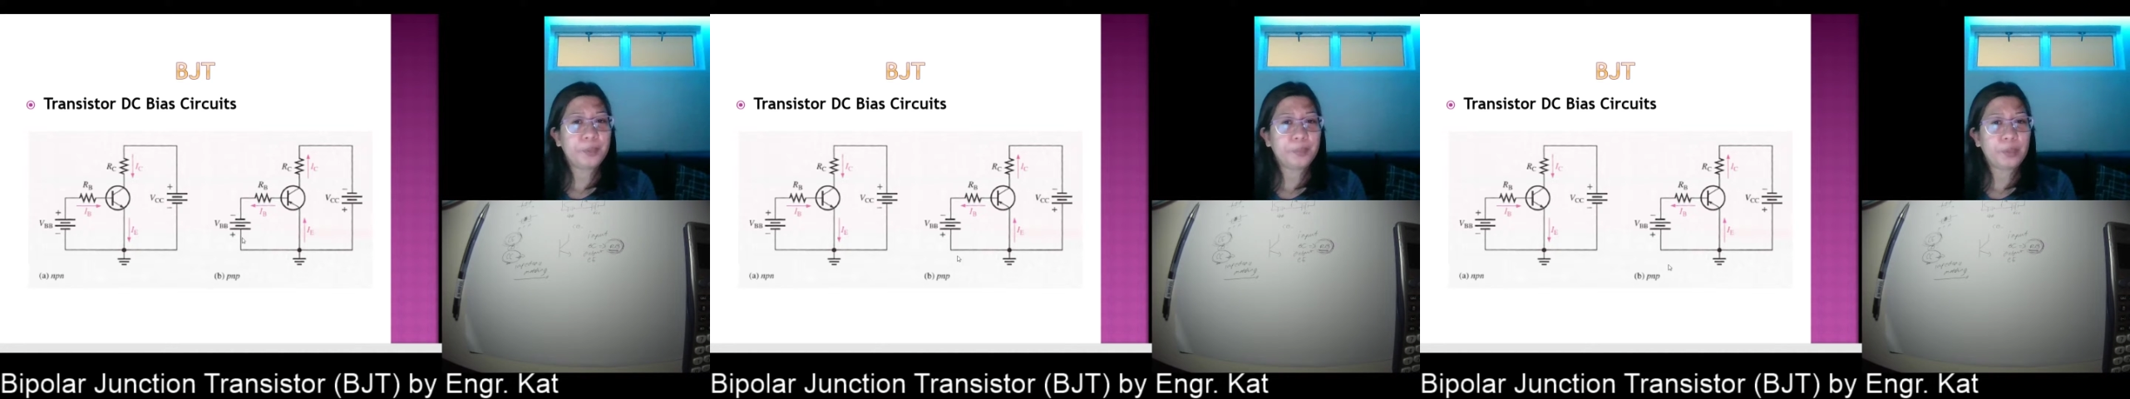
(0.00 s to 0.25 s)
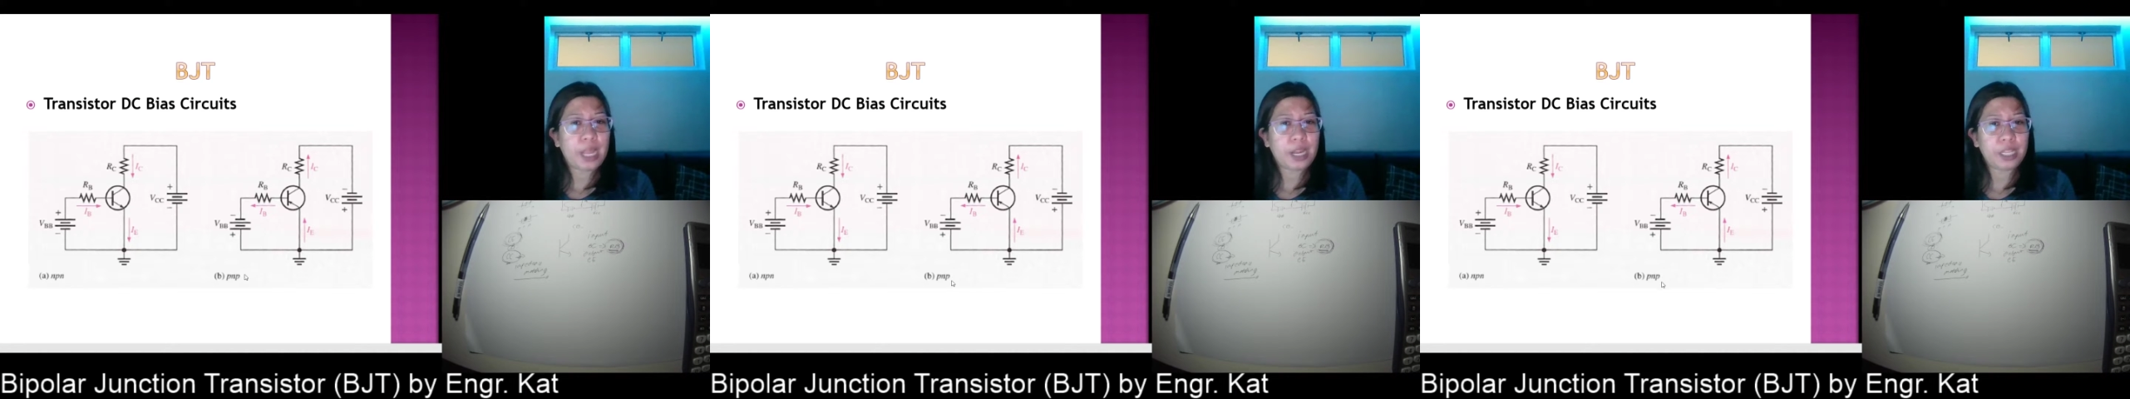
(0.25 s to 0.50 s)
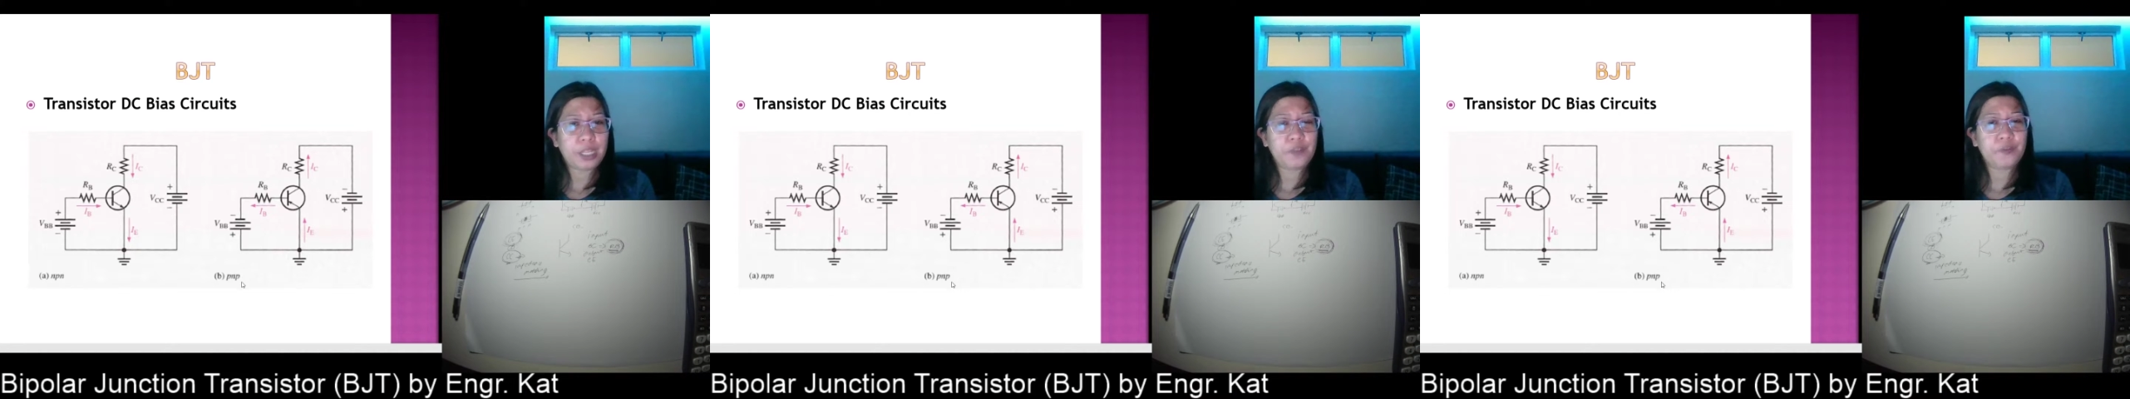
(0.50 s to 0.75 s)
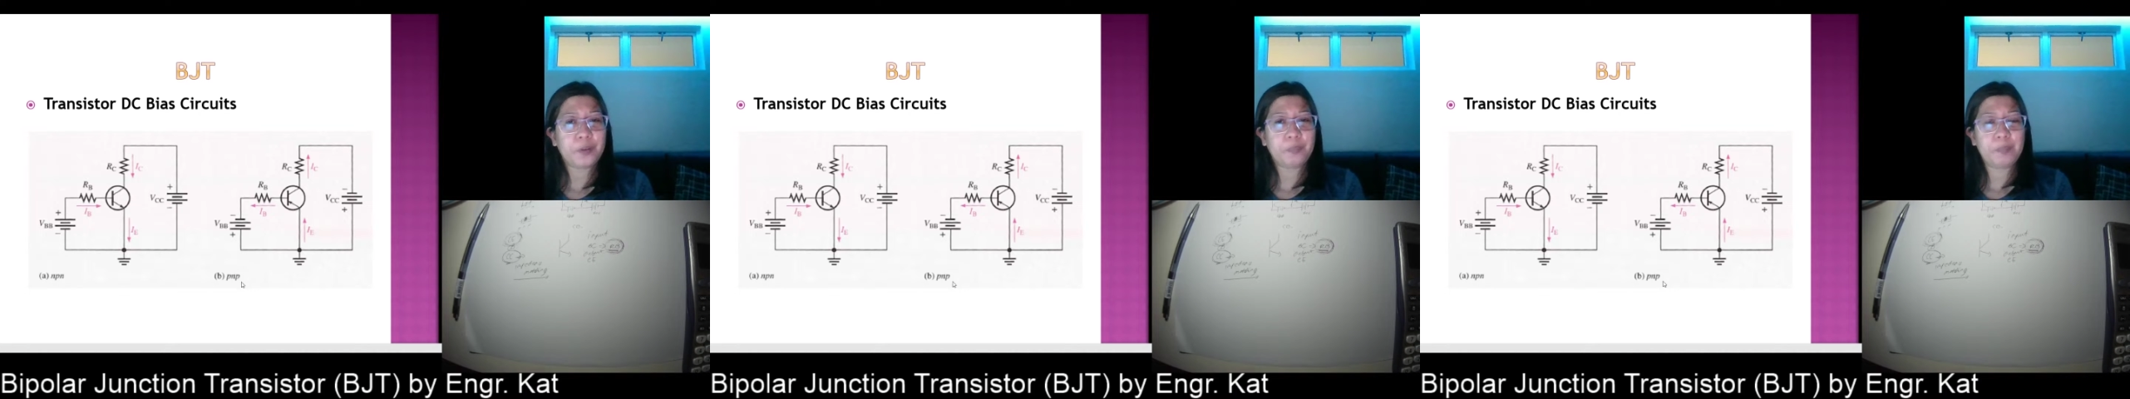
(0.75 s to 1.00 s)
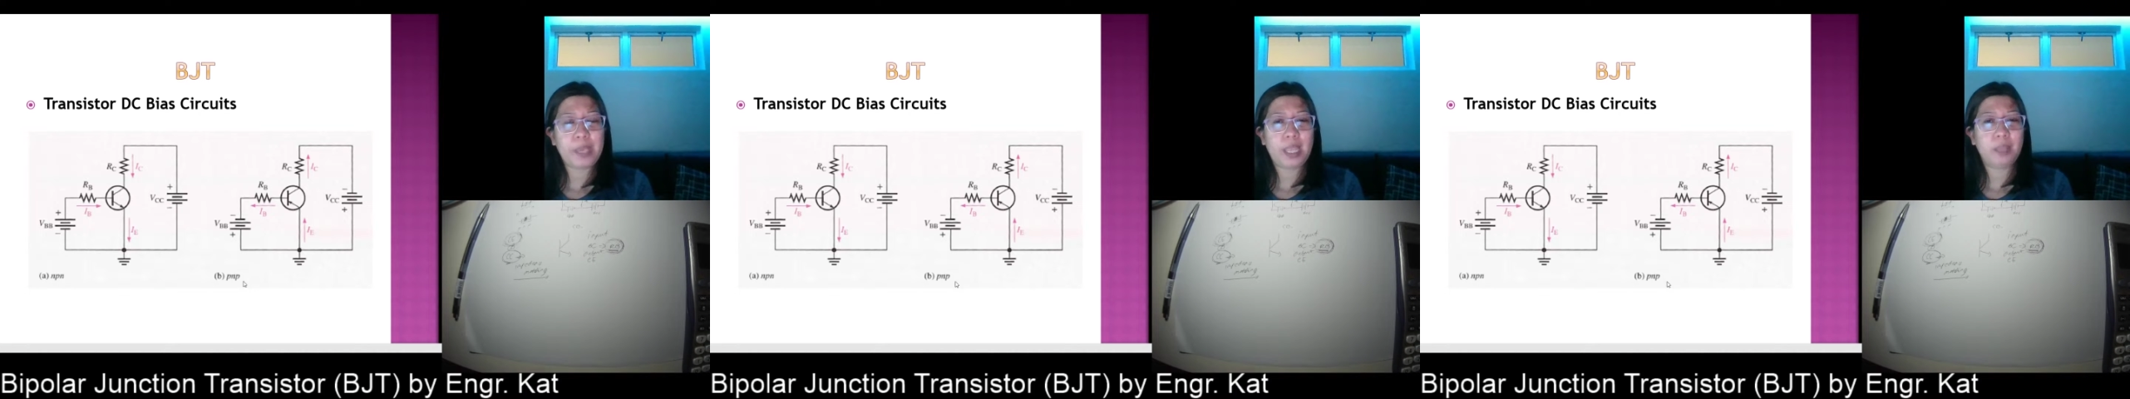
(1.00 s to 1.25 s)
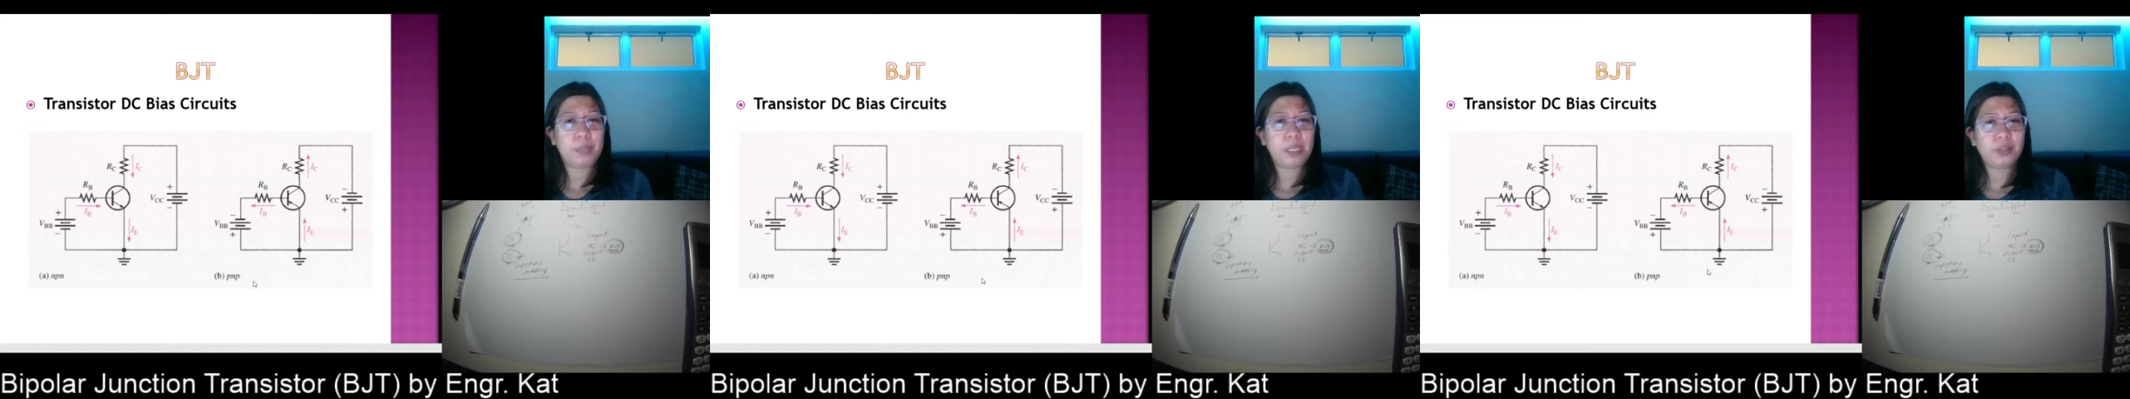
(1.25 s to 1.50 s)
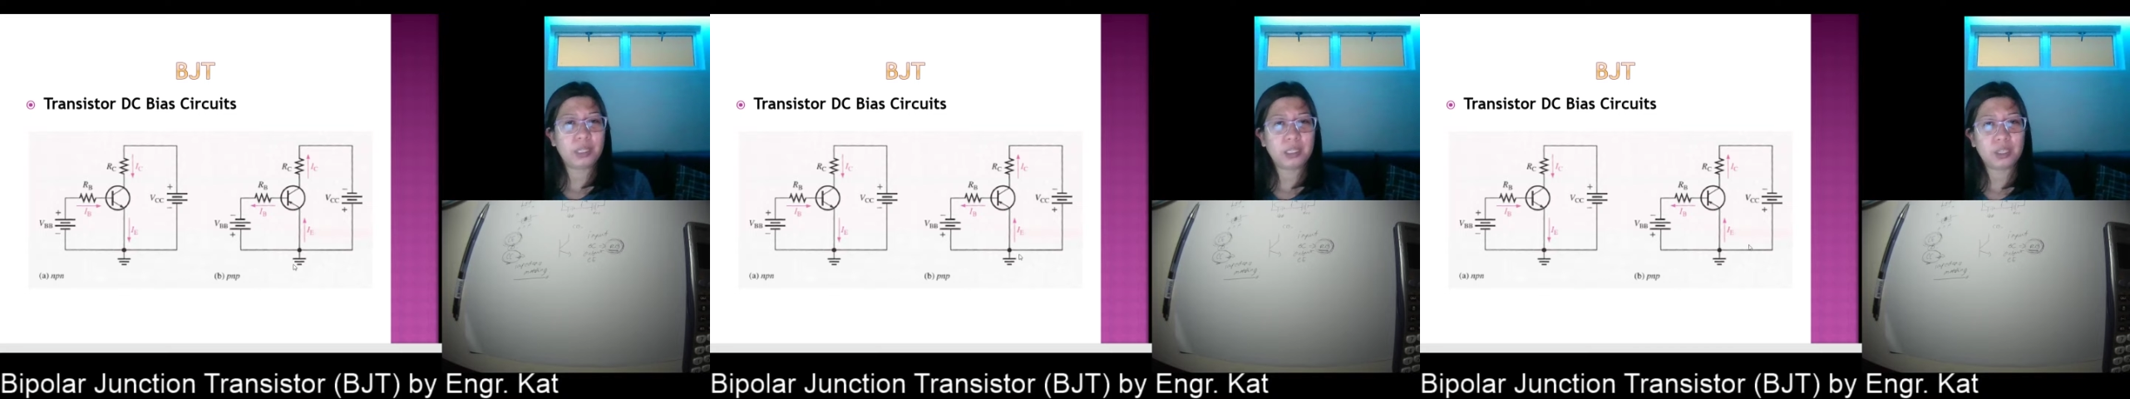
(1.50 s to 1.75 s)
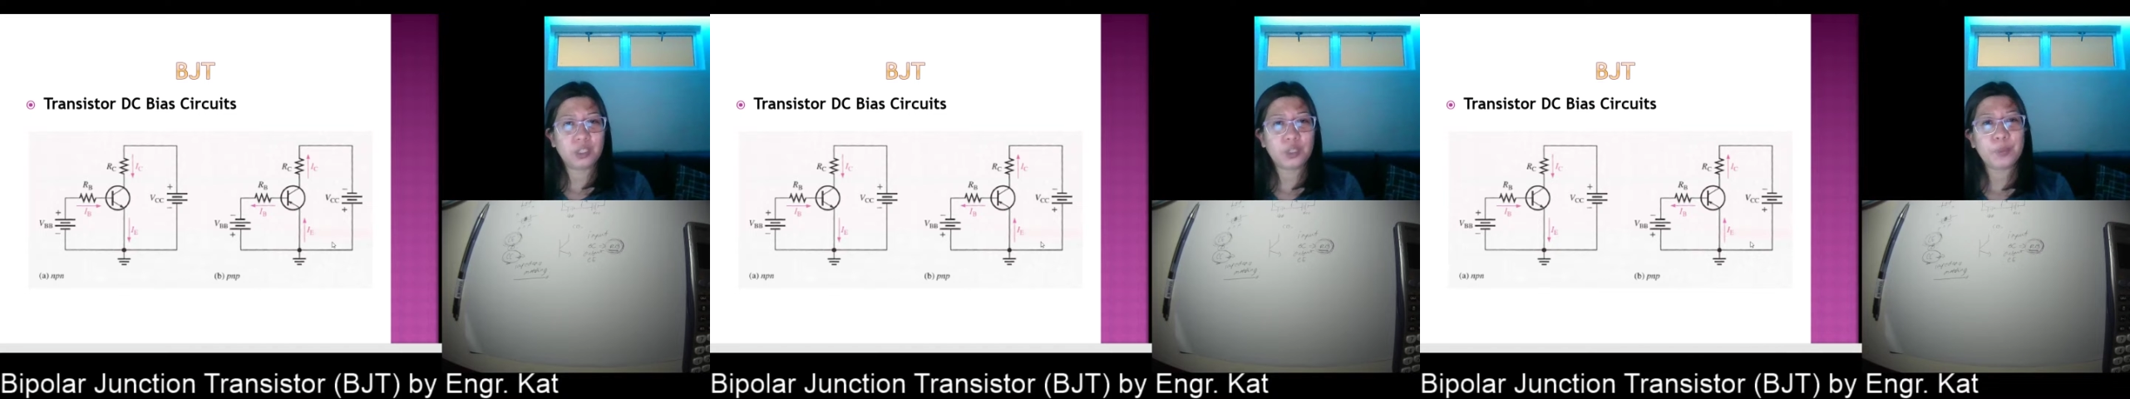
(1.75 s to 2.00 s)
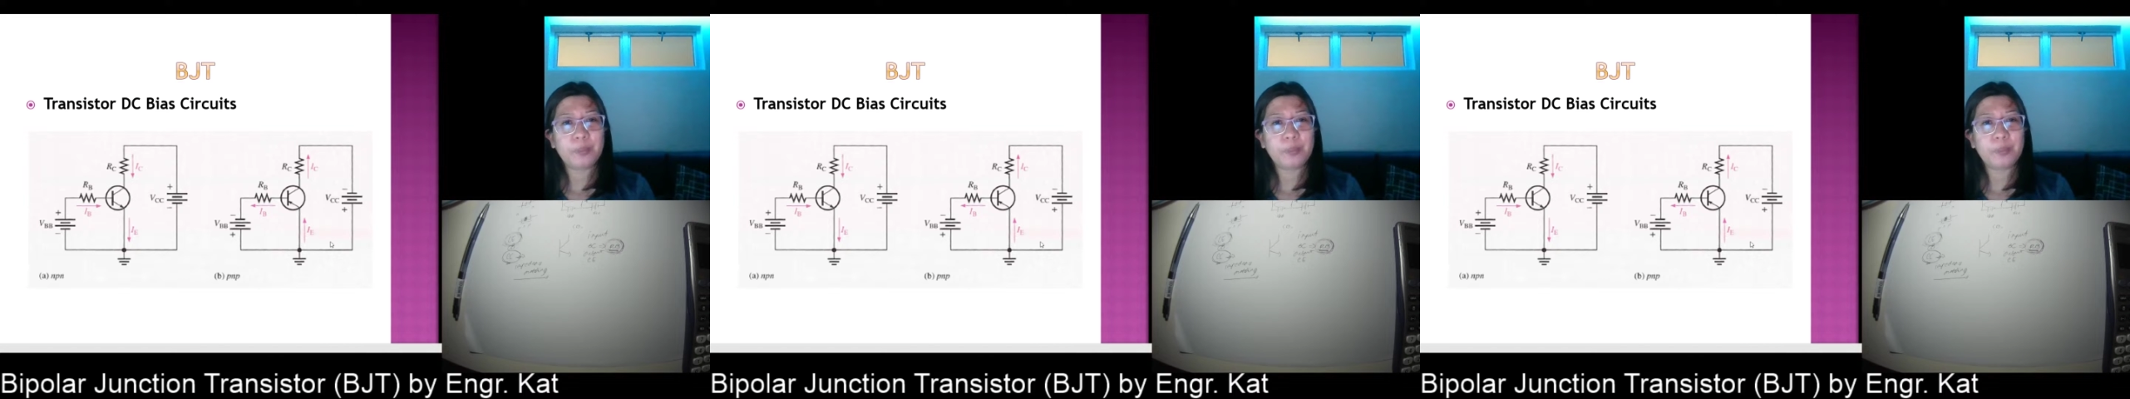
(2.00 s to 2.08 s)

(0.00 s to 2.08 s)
polarity for PNP transistor.